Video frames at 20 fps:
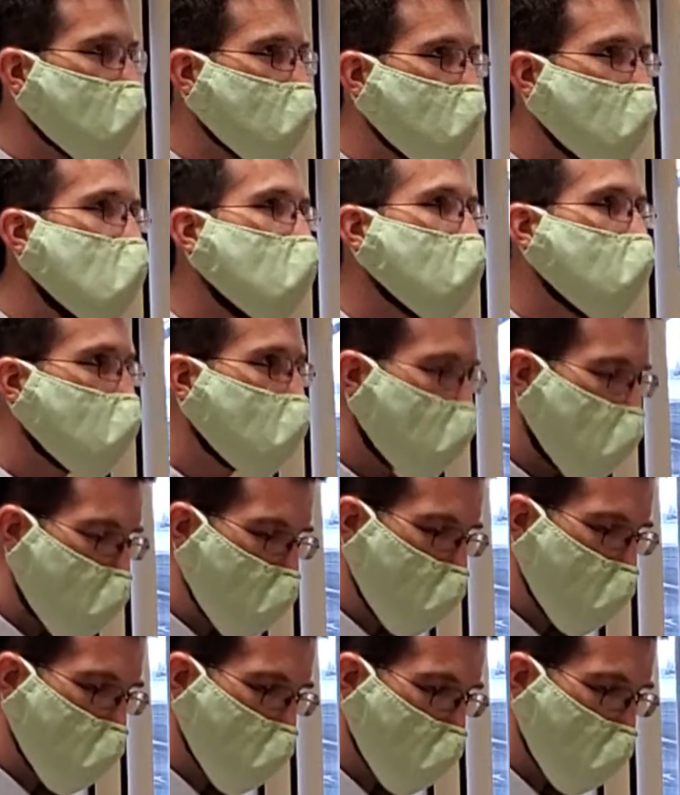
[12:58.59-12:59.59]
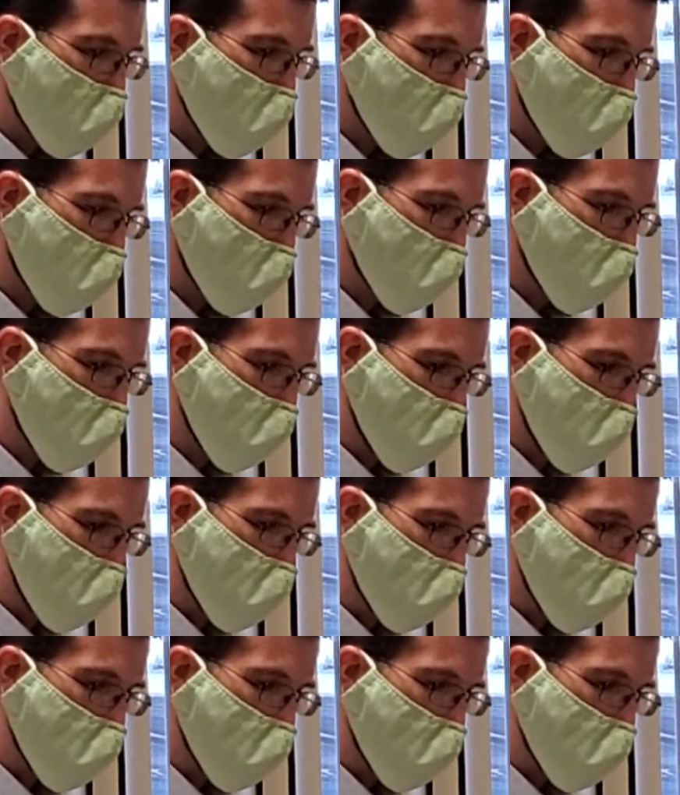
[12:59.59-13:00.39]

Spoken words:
that vocabulary word in a